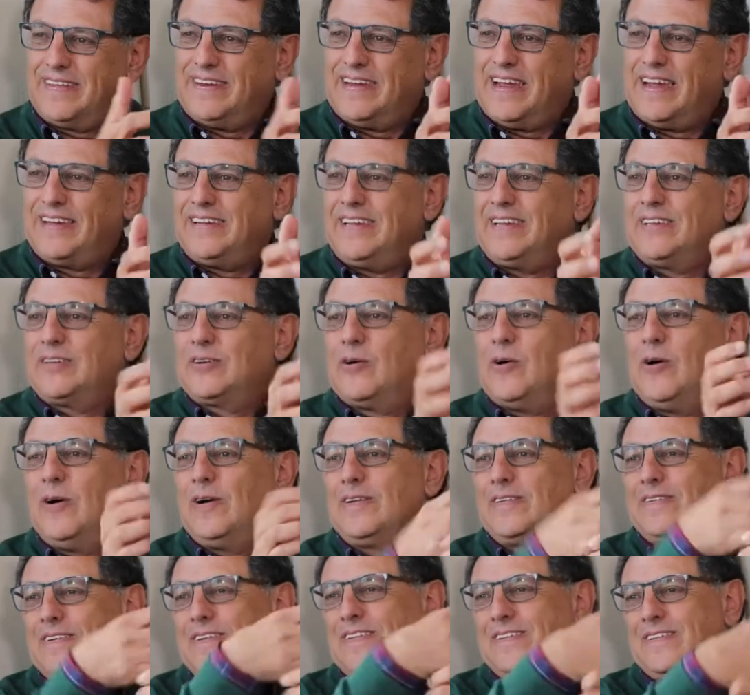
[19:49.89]
And it
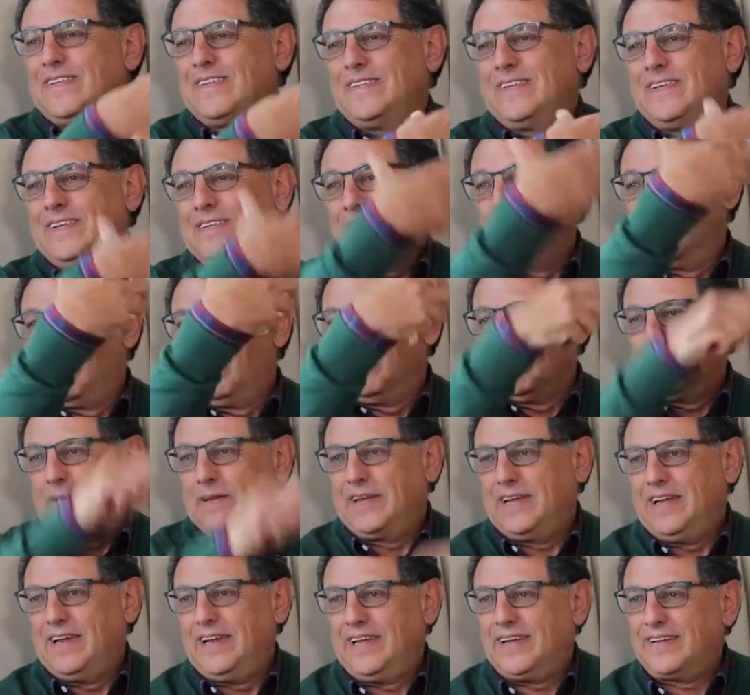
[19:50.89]
coils into this double
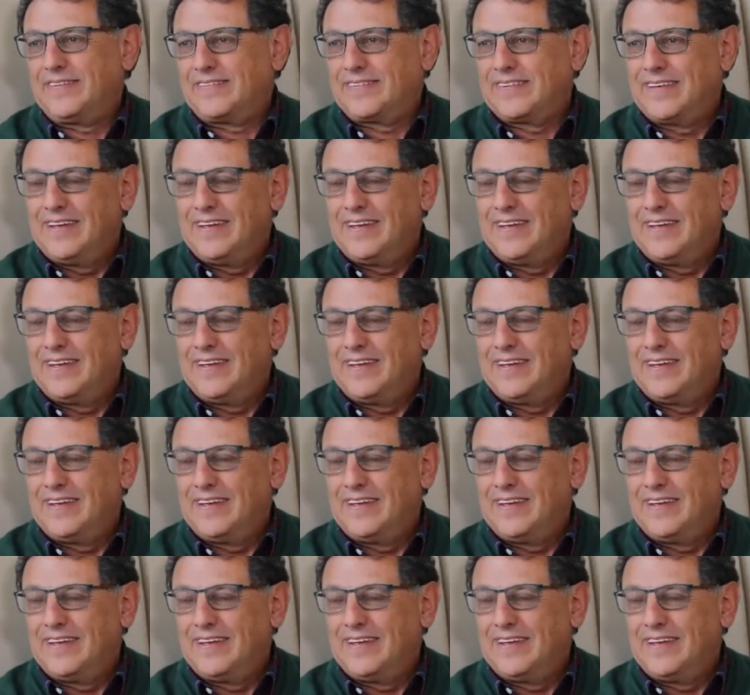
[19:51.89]
helix.